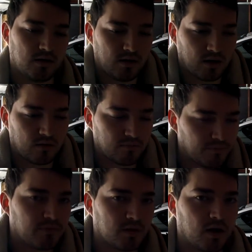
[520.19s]
you know,
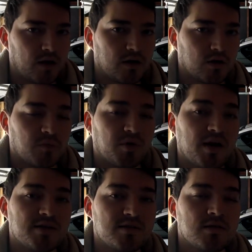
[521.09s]
at a good
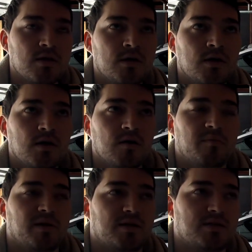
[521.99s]
price.
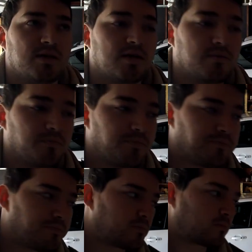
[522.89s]
But um,
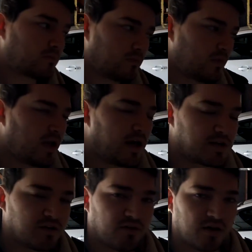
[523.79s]
I
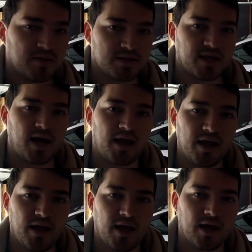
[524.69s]
actually found this guy,
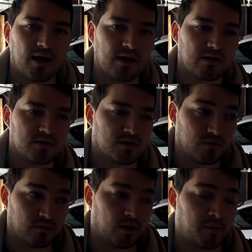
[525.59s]
and
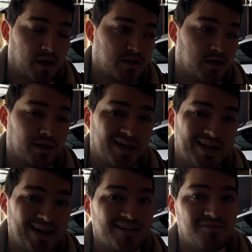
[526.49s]
so I'm actually going to get
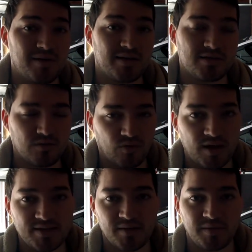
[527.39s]
it next weekend. So
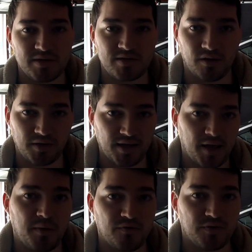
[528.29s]
that's going to be installed. I
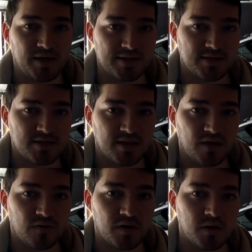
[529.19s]
can't wait for you guys to see
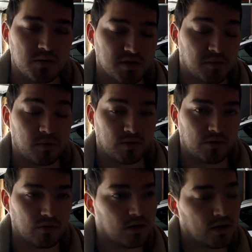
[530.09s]
that video. It's going to be really
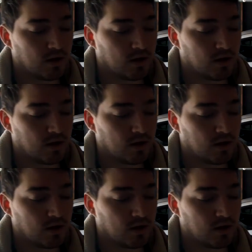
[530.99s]
cool.